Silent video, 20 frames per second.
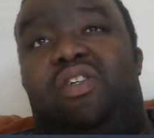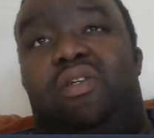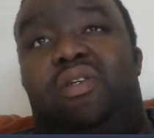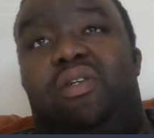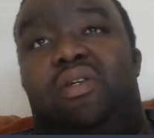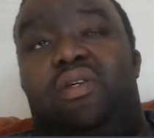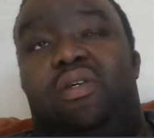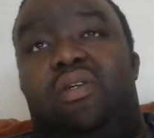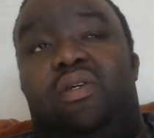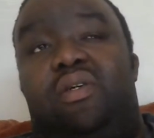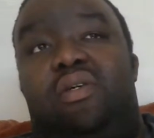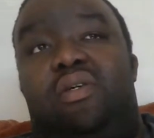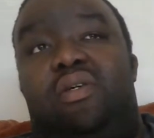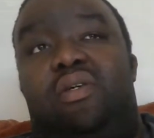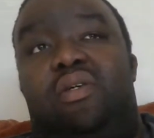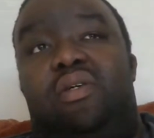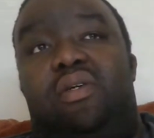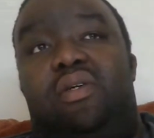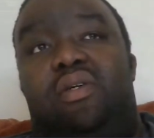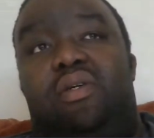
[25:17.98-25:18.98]

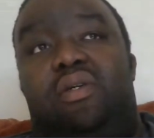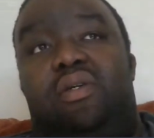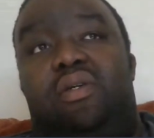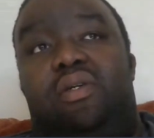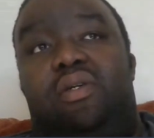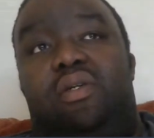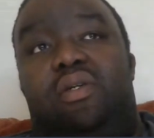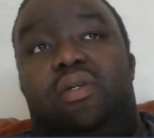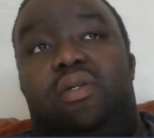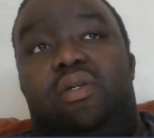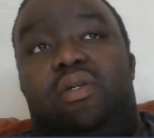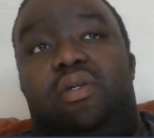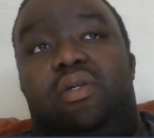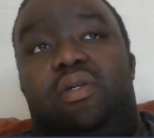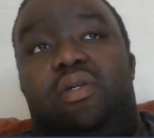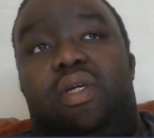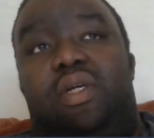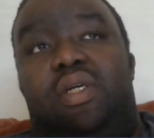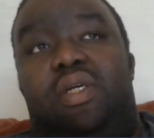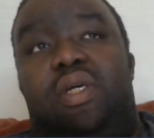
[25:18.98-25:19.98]
Bellerin and Tierney are
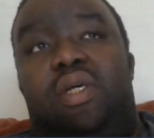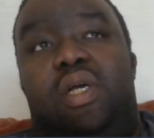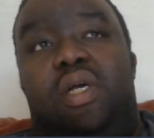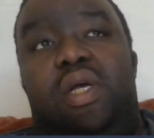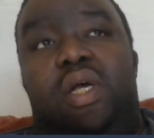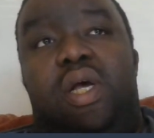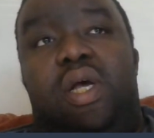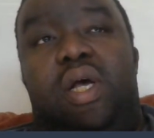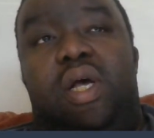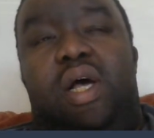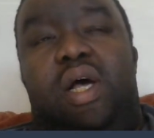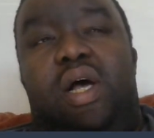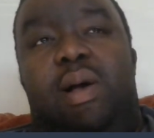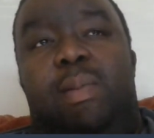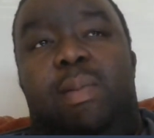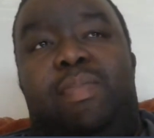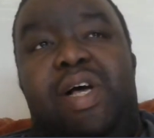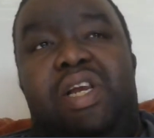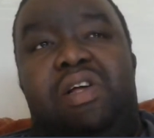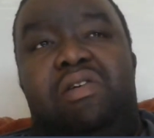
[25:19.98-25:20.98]
forming a good relationship
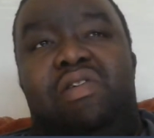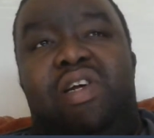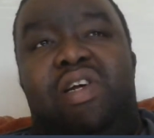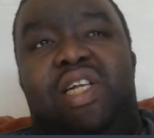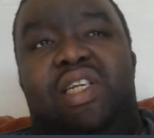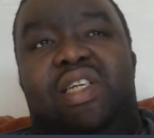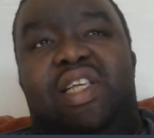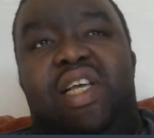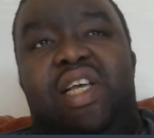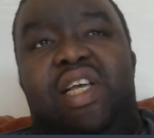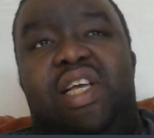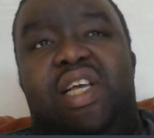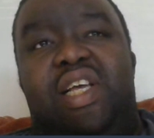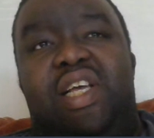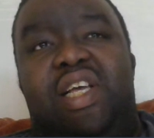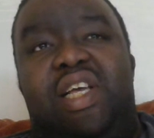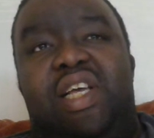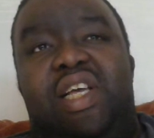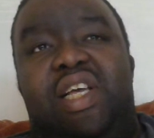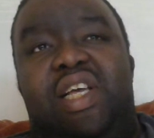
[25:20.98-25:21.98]
in training.
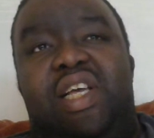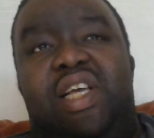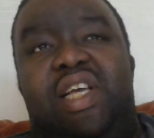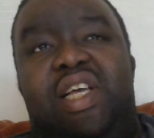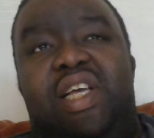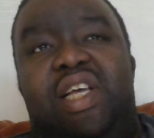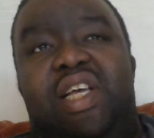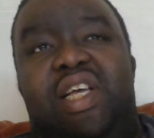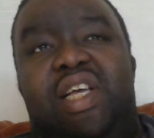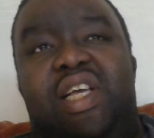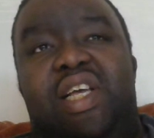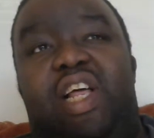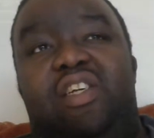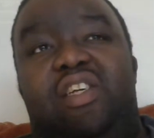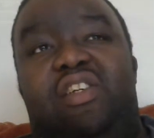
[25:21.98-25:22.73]
Check out Arsenal.